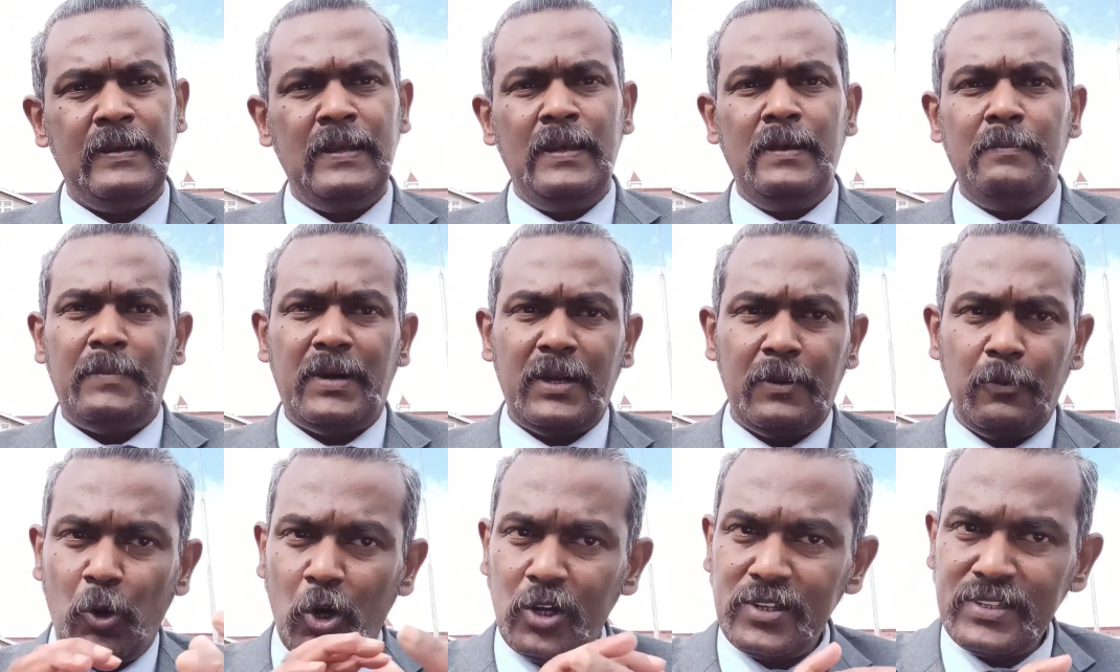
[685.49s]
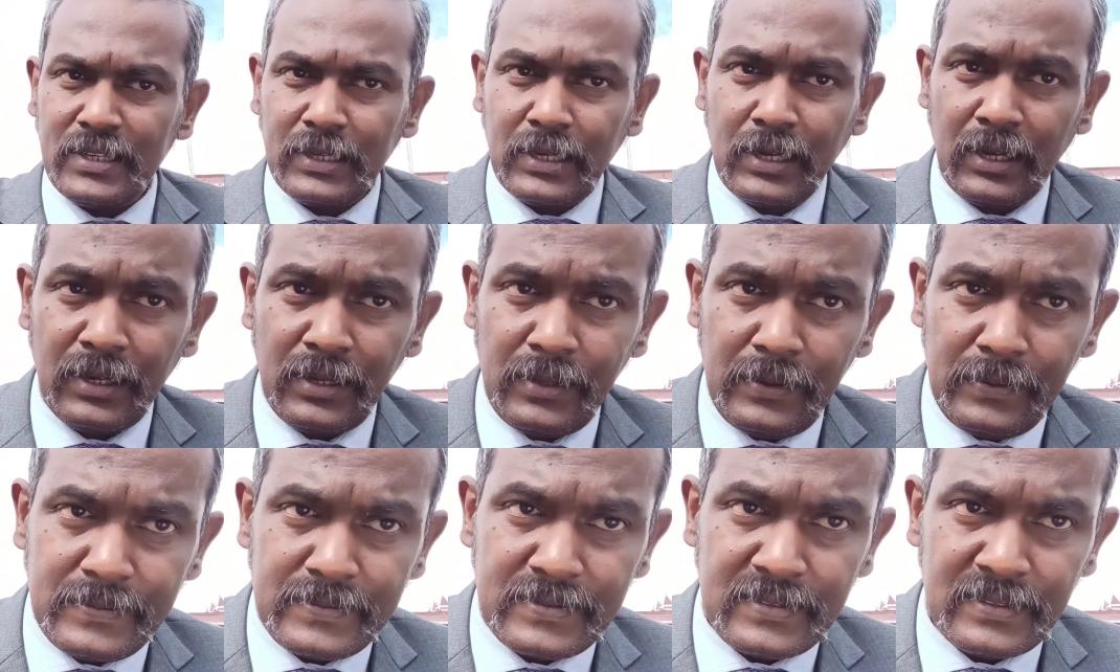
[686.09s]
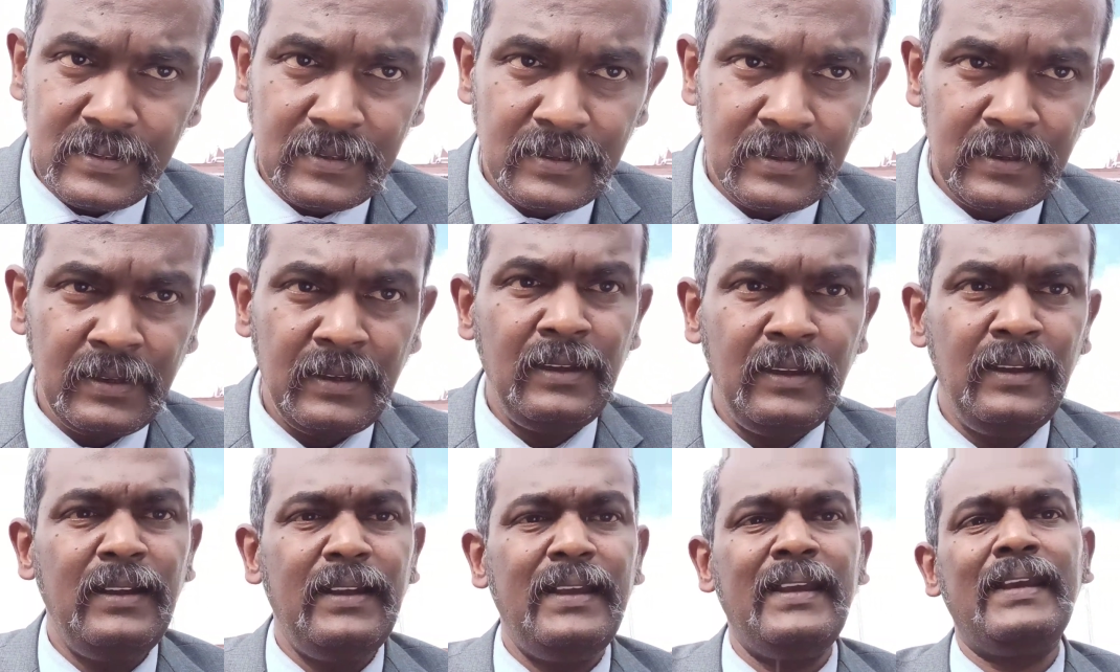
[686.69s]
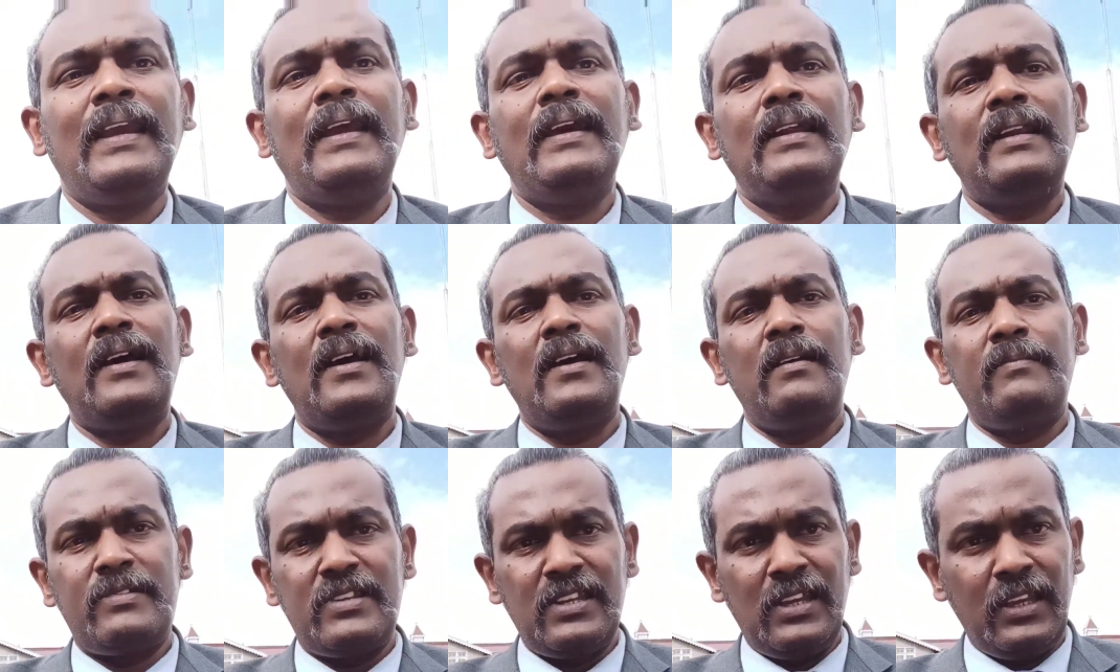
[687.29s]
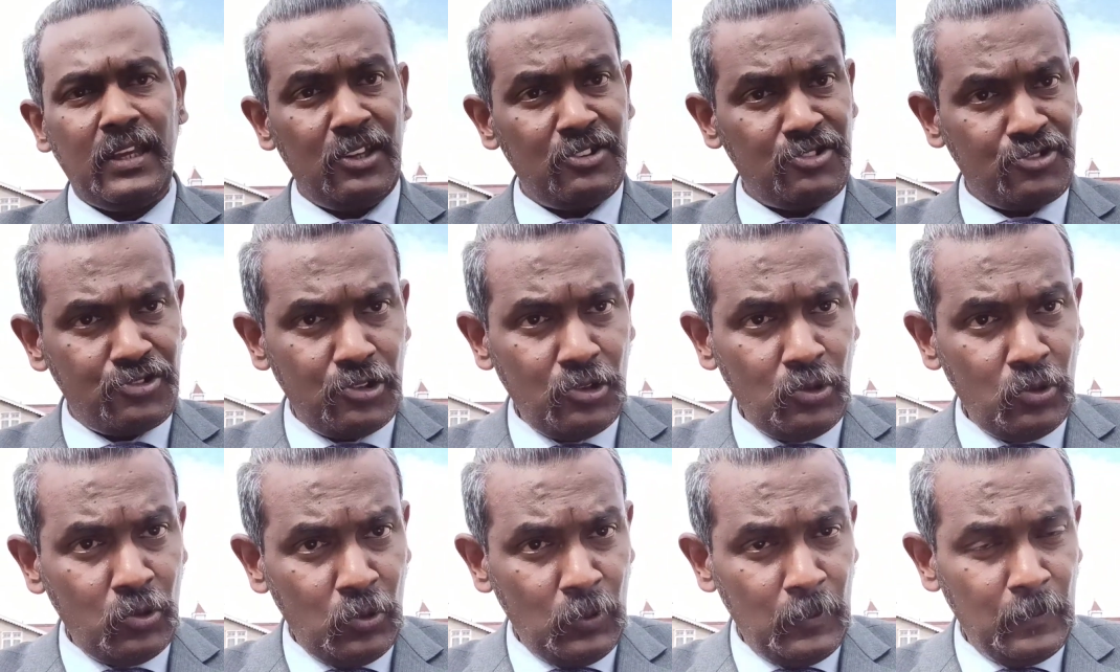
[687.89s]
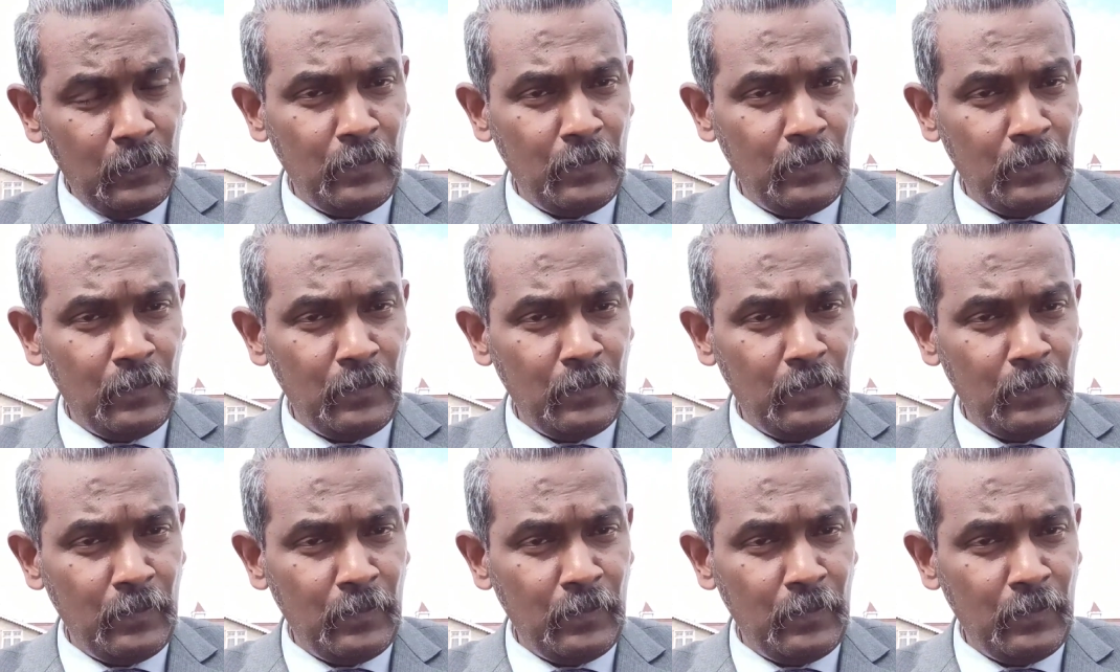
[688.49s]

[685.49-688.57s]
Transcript: But boys and girls, again I am saying it to you,